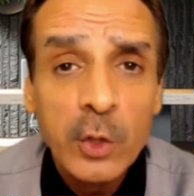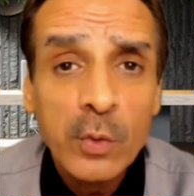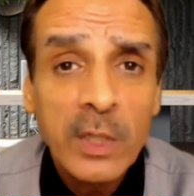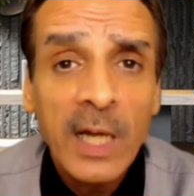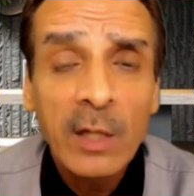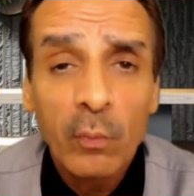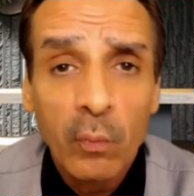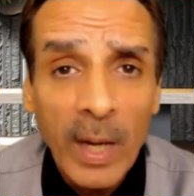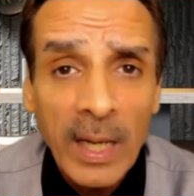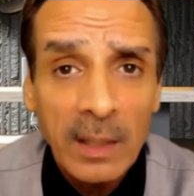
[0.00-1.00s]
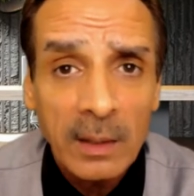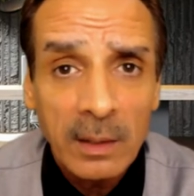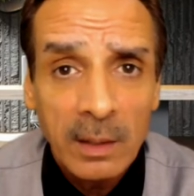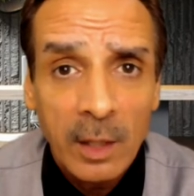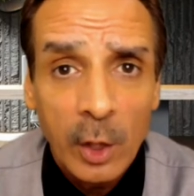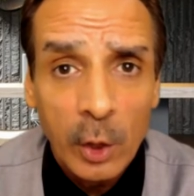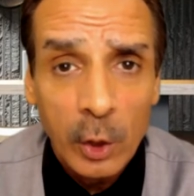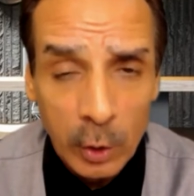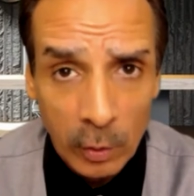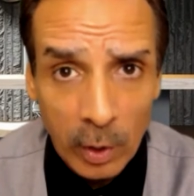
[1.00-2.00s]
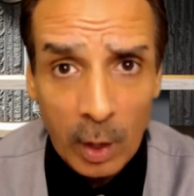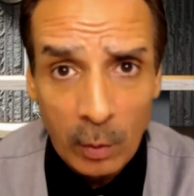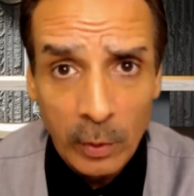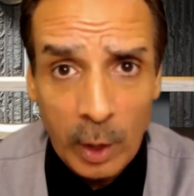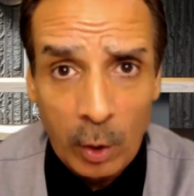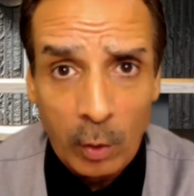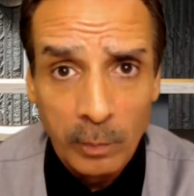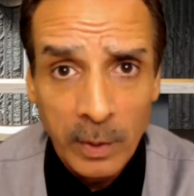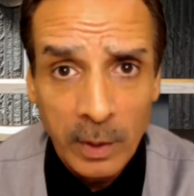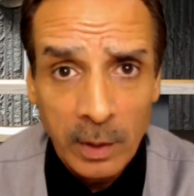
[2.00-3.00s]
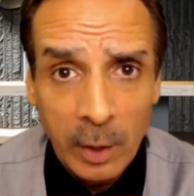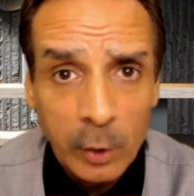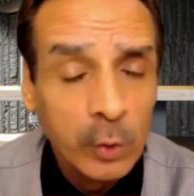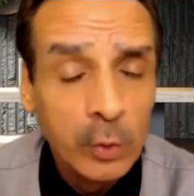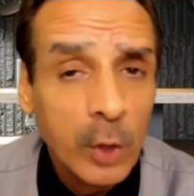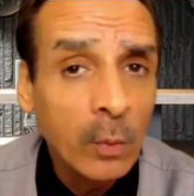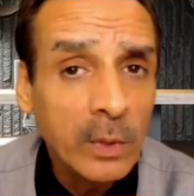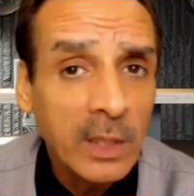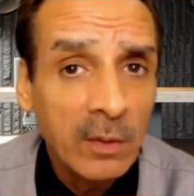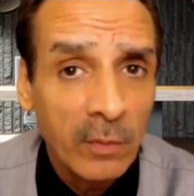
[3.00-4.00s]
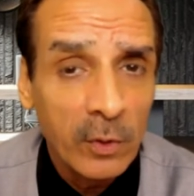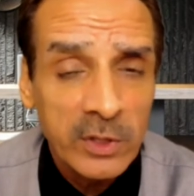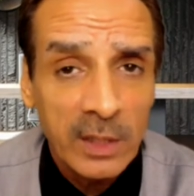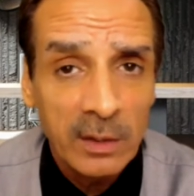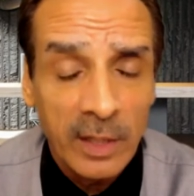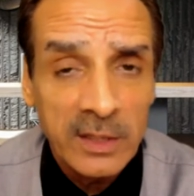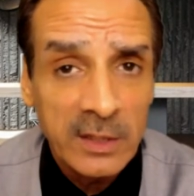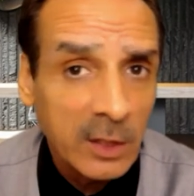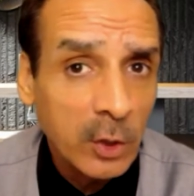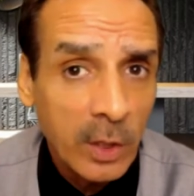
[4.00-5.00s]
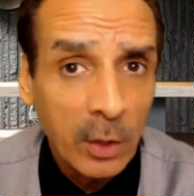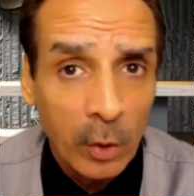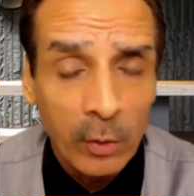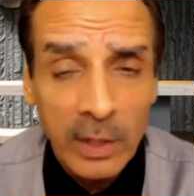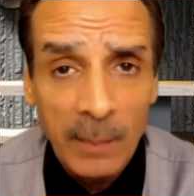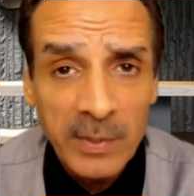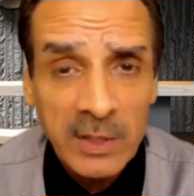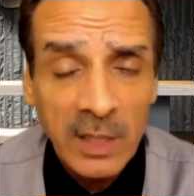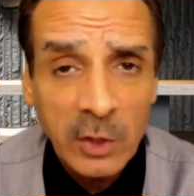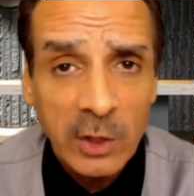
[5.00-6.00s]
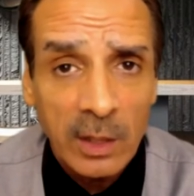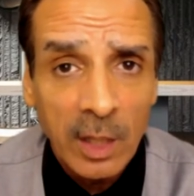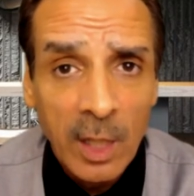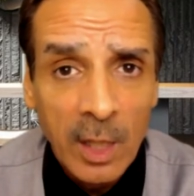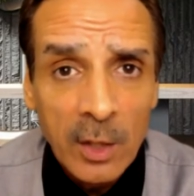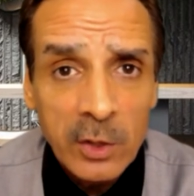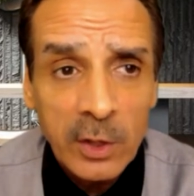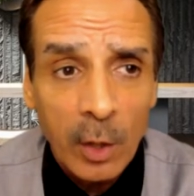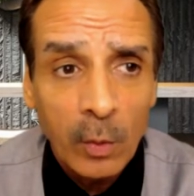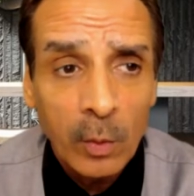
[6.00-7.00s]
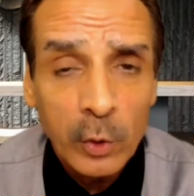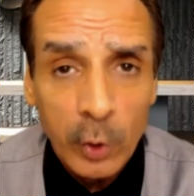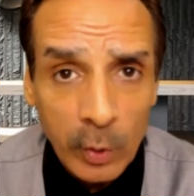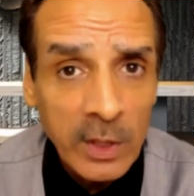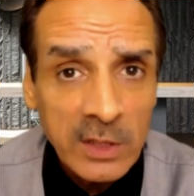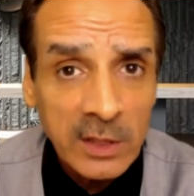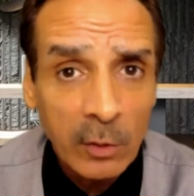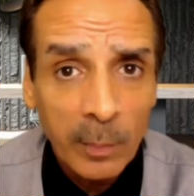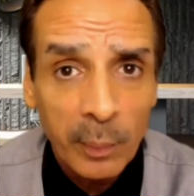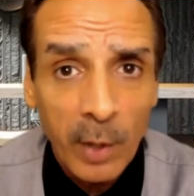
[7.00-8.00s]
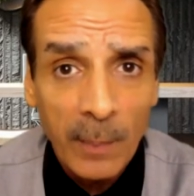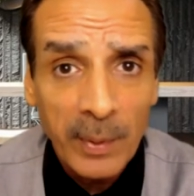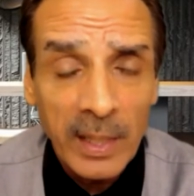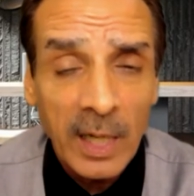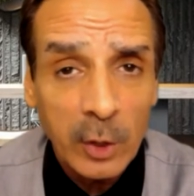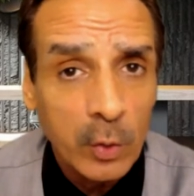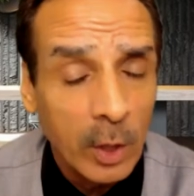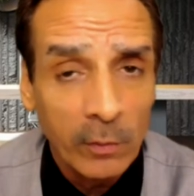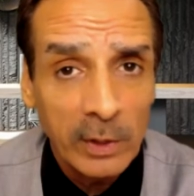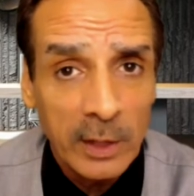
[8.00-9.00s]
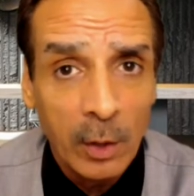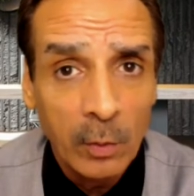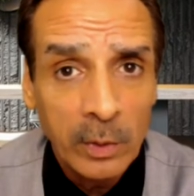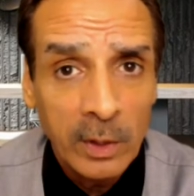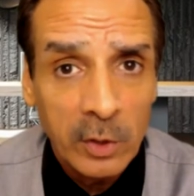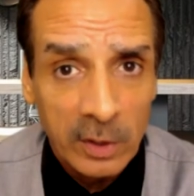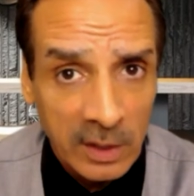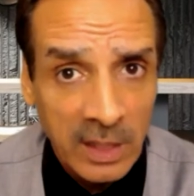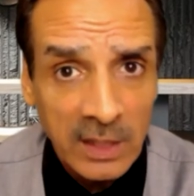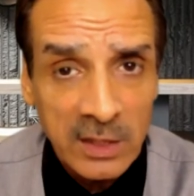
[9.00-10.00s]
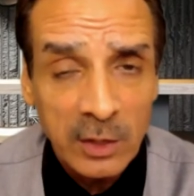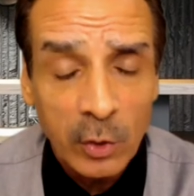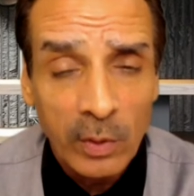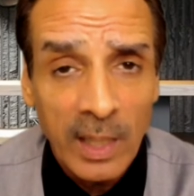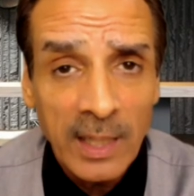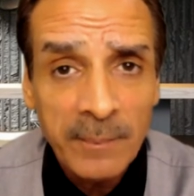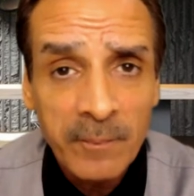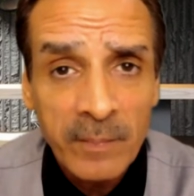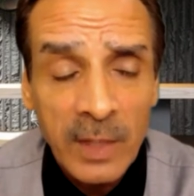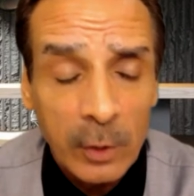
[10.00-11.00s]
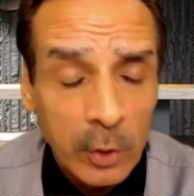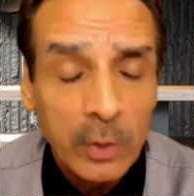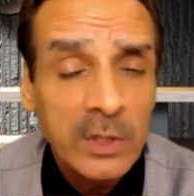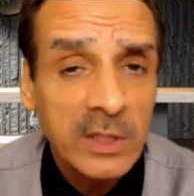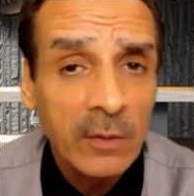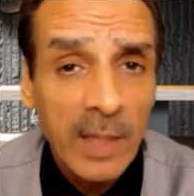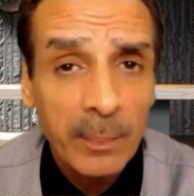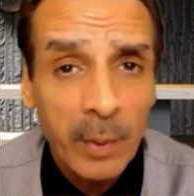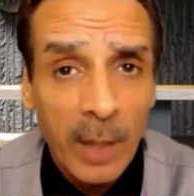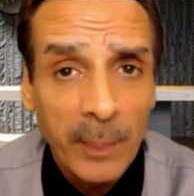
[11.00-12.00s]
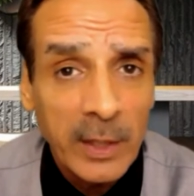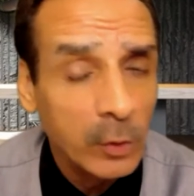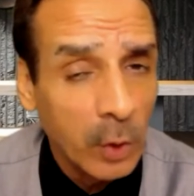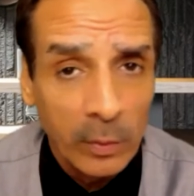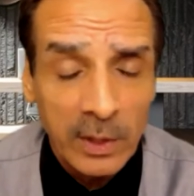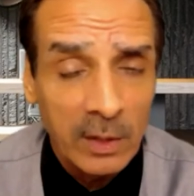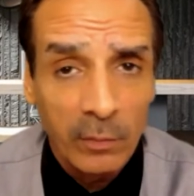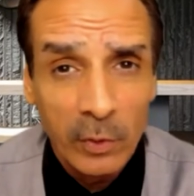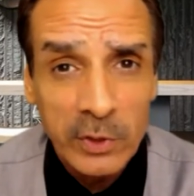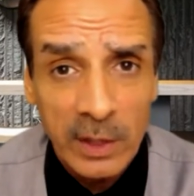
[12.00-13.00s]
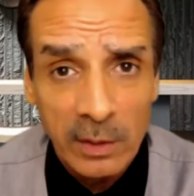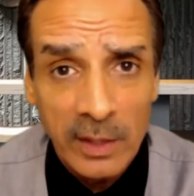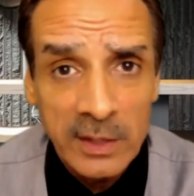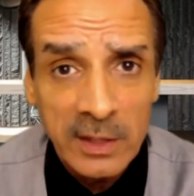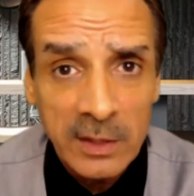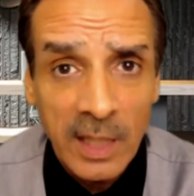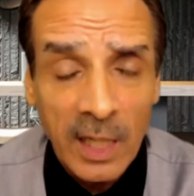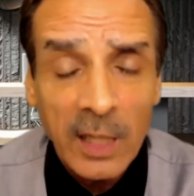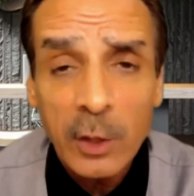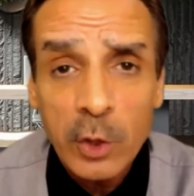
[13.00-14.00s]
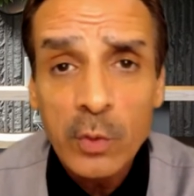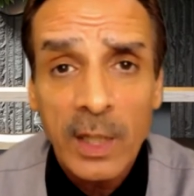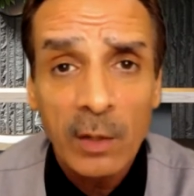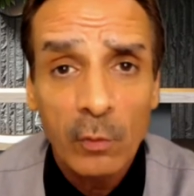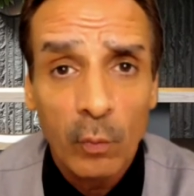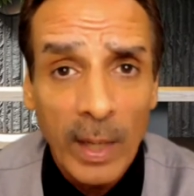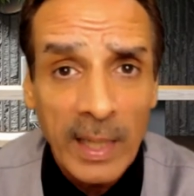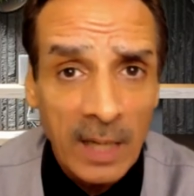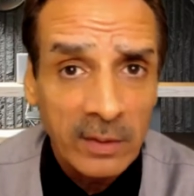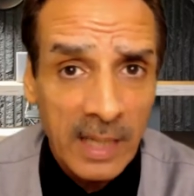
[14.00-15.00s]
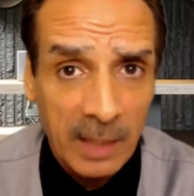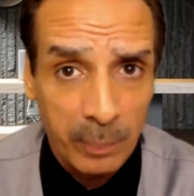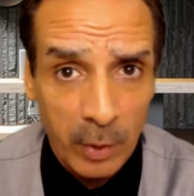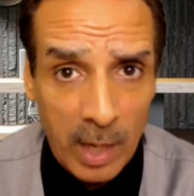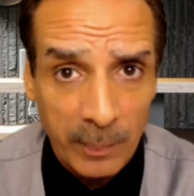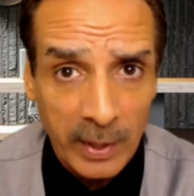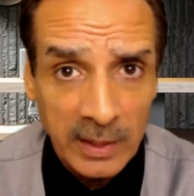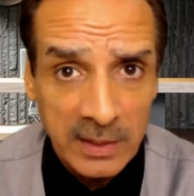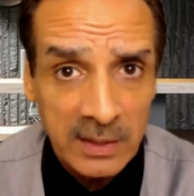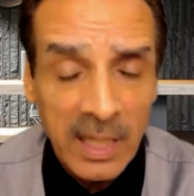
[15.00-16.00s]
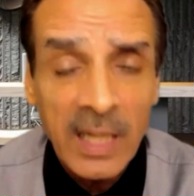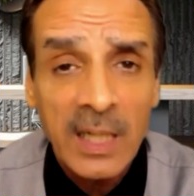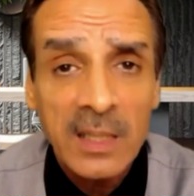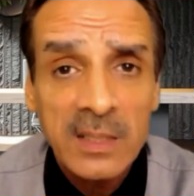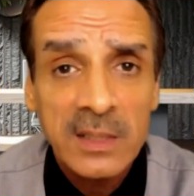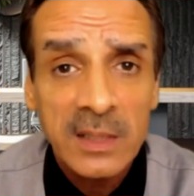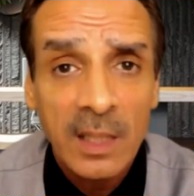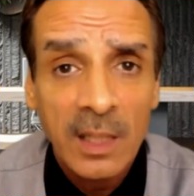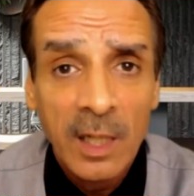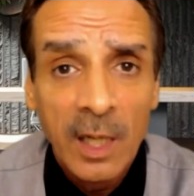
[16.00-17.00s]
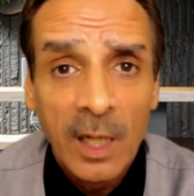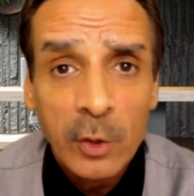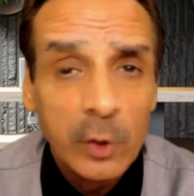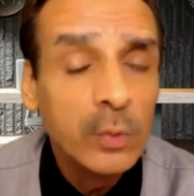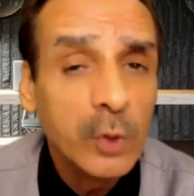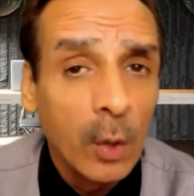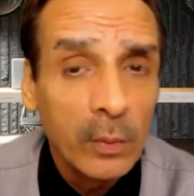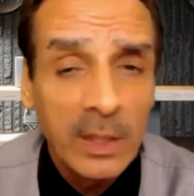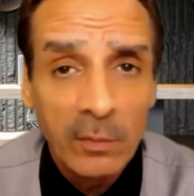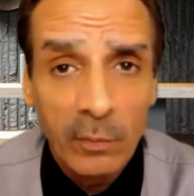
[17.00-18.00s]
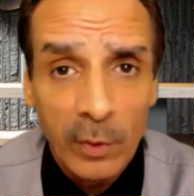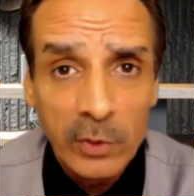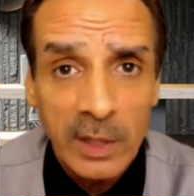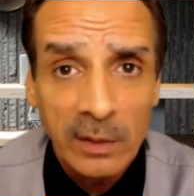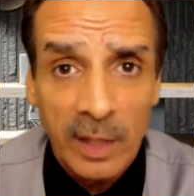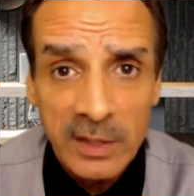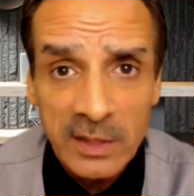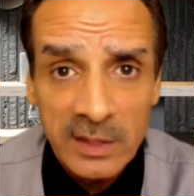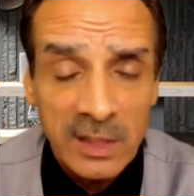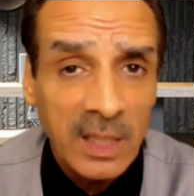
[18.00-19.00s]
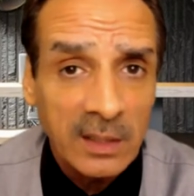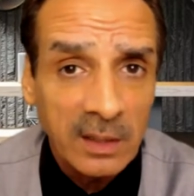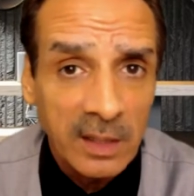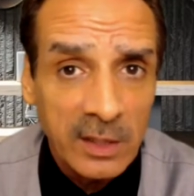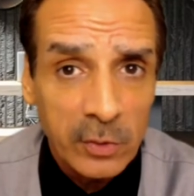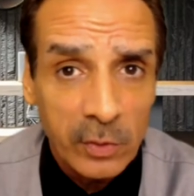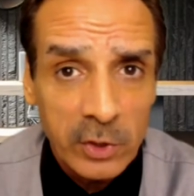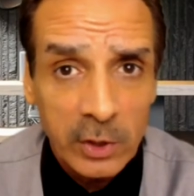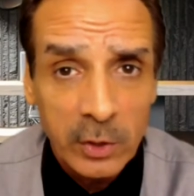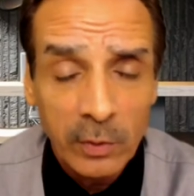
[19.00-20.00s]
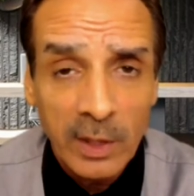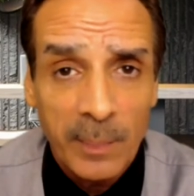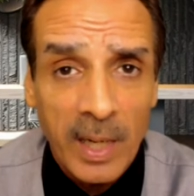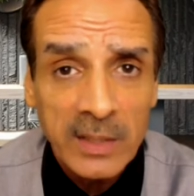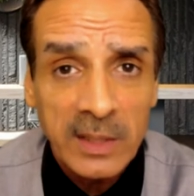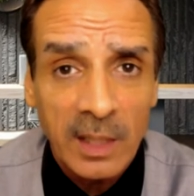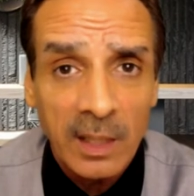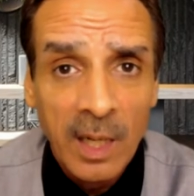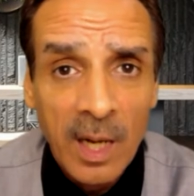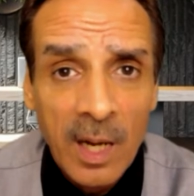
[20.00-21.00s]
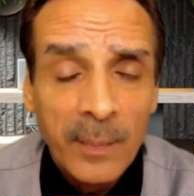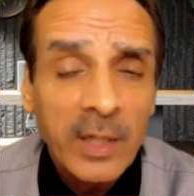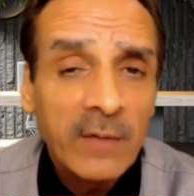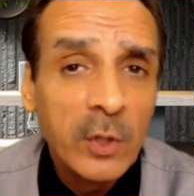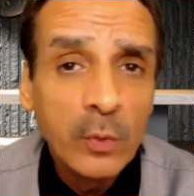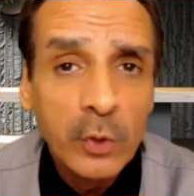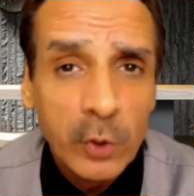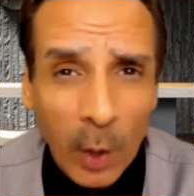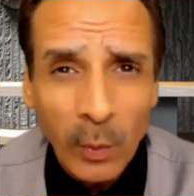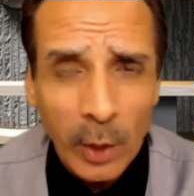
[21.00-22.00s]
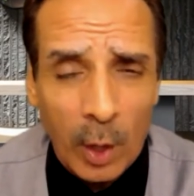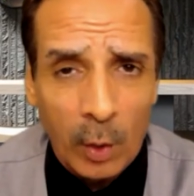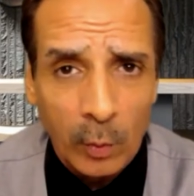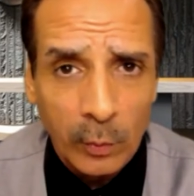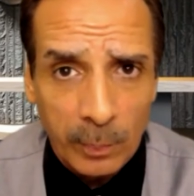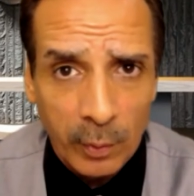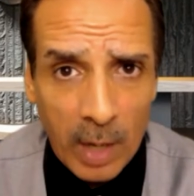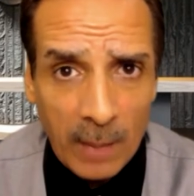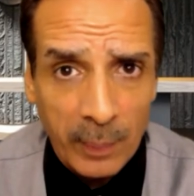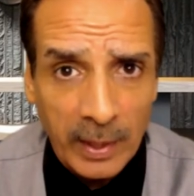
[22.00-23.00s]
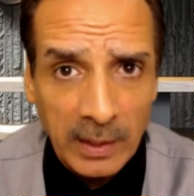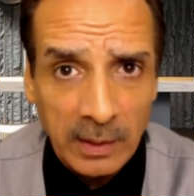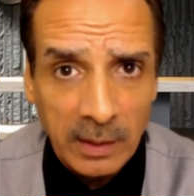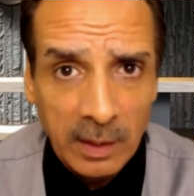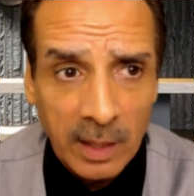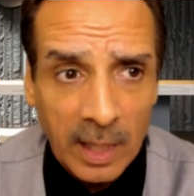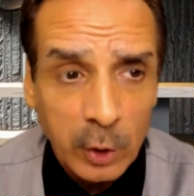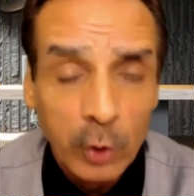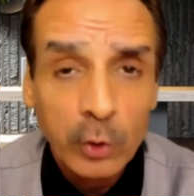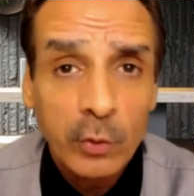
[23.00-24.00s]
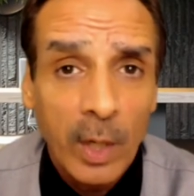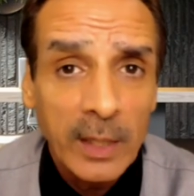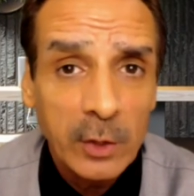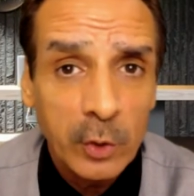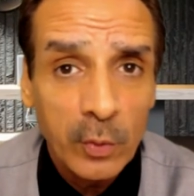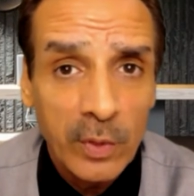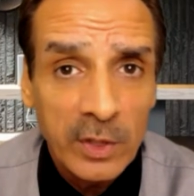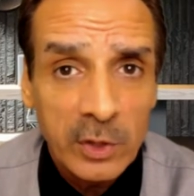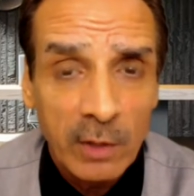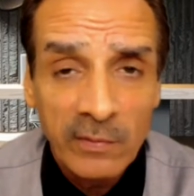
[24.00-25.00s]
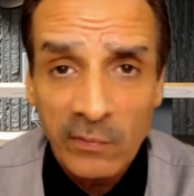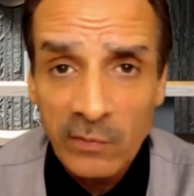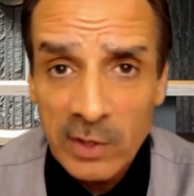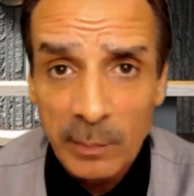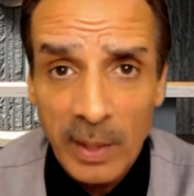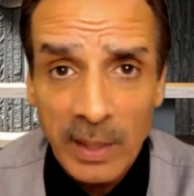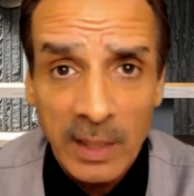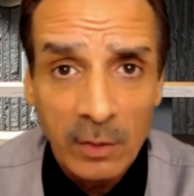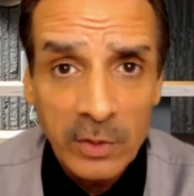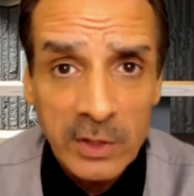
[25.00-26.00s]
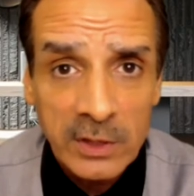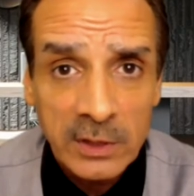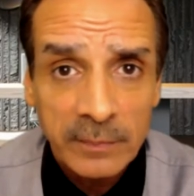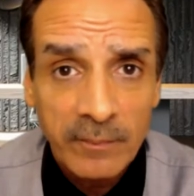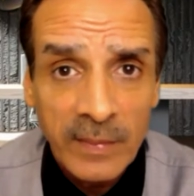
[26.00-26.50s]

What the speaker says: you can rent your own home. You don't need a real estate license and you can earn compensation. So you can sell the property that you currently own, the deed's in your name. You can sell that property. You don't need a real estate license, and you can rent out that property to tenants. You don't need a real estate license to take the lease or the security deposit. But if you don't own the property and you're trying to do this service for somebody else,